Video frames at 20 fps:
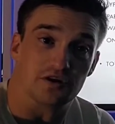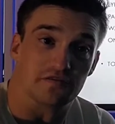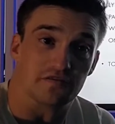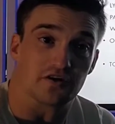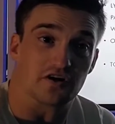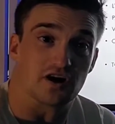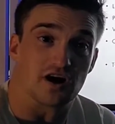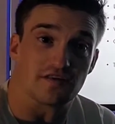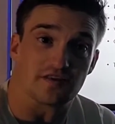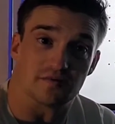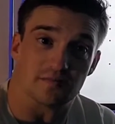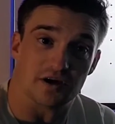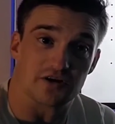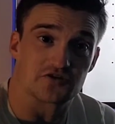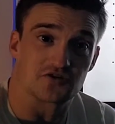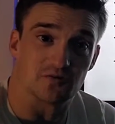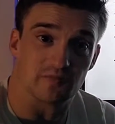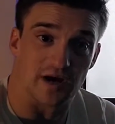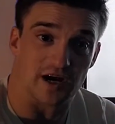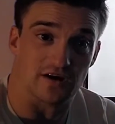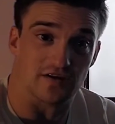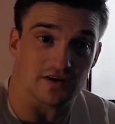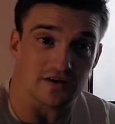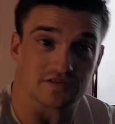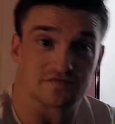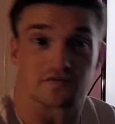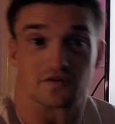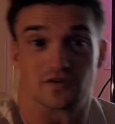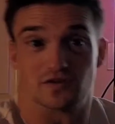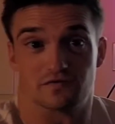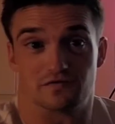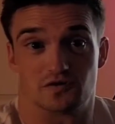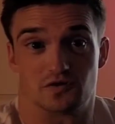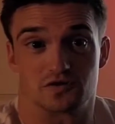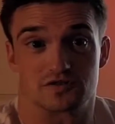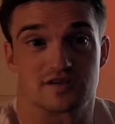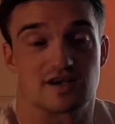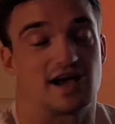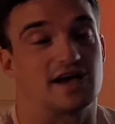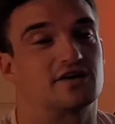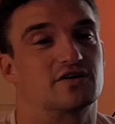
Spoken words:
believe it or not, than Metromile is for the Volt.